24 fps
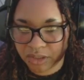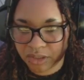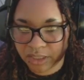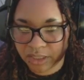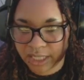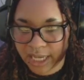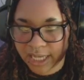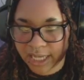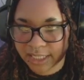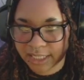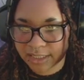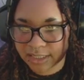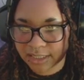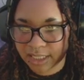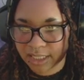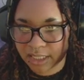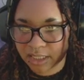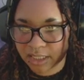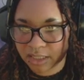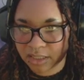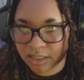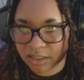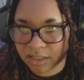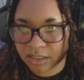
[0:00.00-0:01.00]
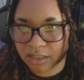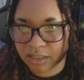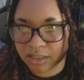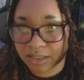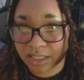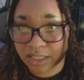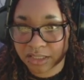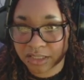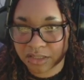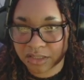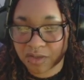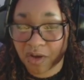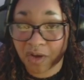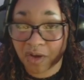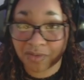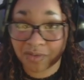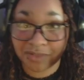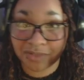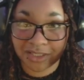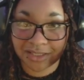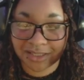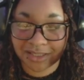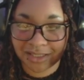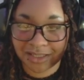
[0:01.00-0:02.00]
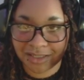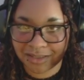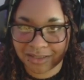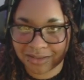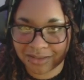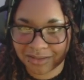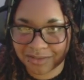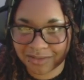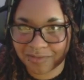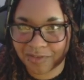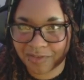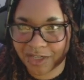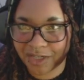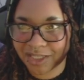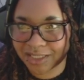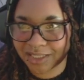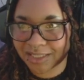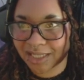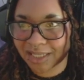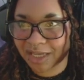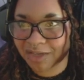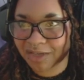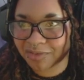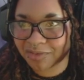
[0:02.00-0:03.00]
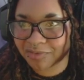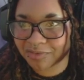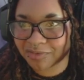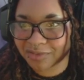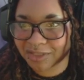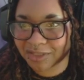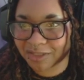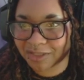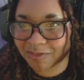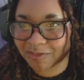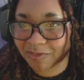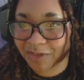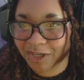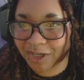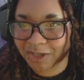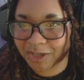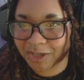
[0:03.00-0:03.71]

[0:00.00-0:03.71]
gas tank in here. That's obviously very safe and very